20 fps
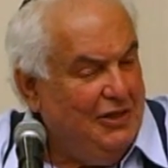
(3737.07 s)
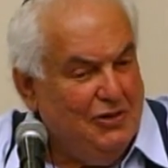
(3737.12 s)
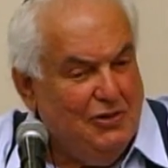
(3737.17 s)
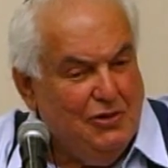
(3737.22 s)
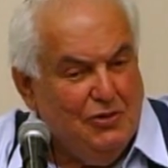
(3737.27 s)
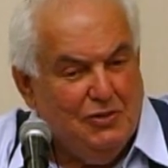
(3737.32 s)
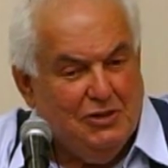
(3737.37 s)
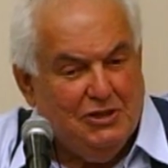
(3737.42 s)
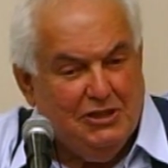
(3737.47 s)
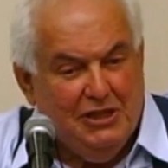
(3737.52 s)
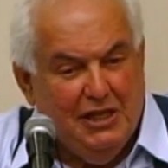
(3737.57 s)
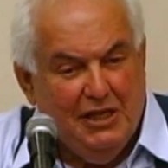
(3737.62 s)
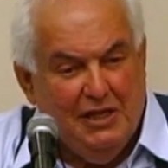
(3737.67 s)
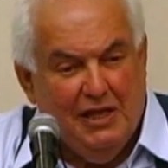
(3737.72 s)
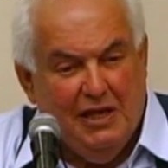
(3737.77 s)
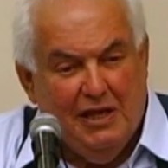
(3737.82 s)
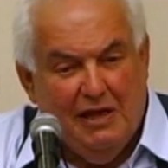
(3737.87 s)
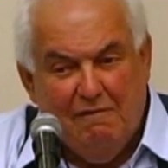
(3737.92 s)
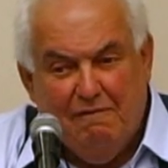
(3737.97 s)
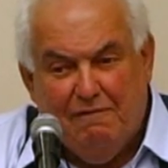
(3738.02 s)
You see
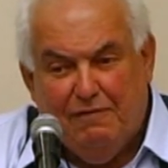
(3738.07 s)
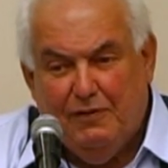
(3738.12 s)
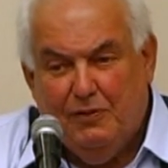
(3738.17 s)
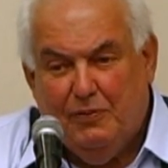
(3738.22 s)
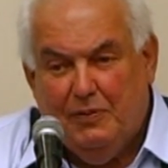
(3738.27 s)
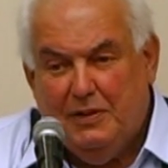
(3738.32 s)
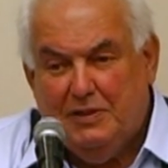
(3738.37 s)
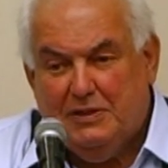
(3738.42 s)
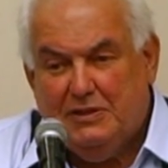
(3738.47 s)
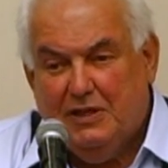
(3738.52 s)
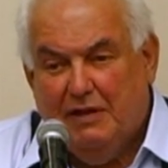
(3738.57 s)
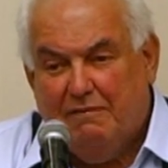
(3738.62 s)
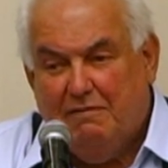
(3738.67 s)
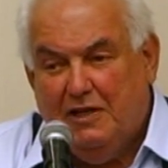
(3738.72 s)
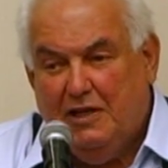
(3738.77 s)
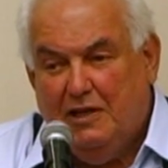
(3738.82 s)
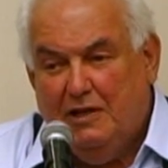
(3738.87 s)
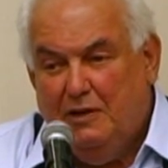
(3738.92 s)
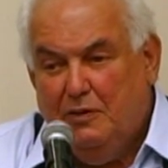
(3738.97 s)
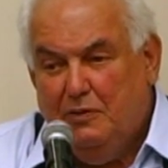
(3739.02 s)
the influence of
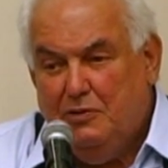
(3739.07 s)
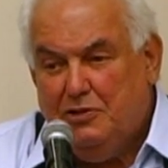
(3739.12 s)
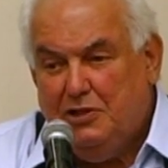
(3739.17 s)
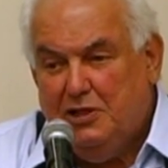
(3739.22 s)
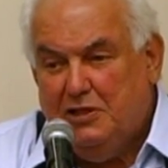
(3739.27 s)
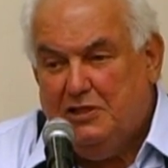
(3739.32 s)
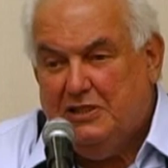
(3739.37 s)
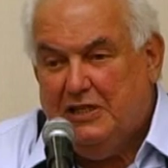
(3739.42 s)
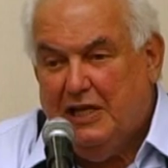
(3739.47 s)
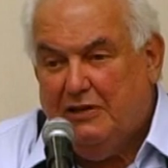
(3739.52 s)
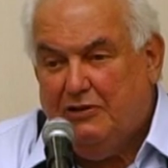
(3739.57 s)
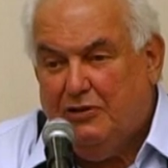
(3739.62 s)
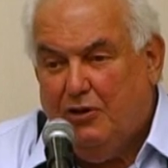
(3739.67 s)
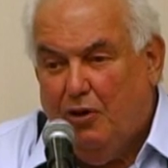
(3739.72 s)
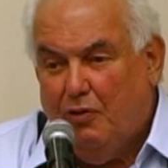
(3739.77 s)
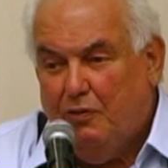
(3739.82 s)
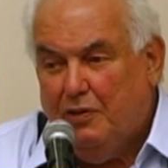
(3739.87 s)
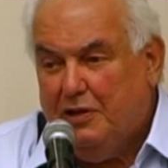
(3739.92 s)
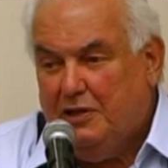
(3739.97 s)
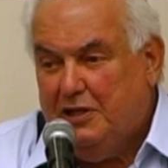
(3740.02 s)
the illusions that
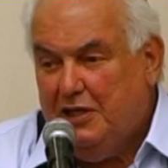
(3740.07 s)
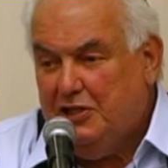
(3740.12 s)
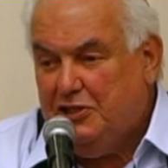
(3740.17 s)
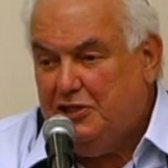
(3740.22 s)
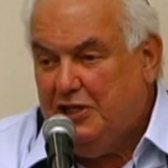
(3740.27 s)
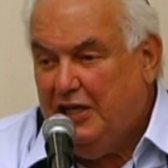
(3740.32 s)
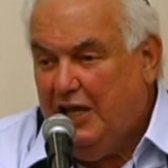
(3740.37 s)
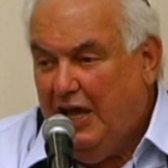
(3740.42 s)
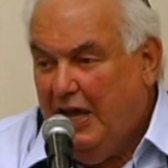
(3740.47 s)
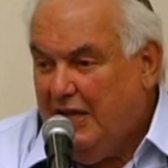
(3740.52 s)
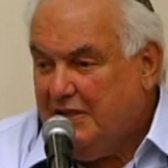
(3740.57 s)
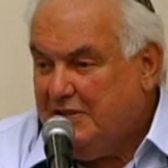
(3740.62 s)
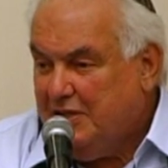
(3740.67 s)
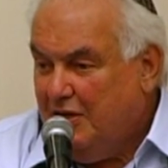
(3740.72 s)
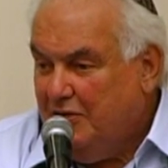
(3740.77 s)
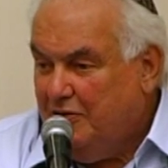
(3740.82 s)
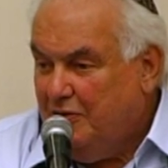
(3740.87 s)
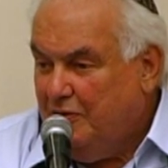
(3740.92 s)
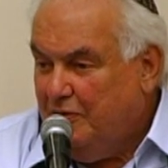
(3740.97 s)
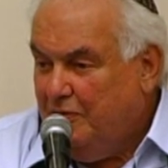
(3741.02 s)
Torah teaching has
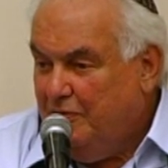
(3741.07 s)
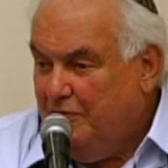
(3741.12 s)
on you.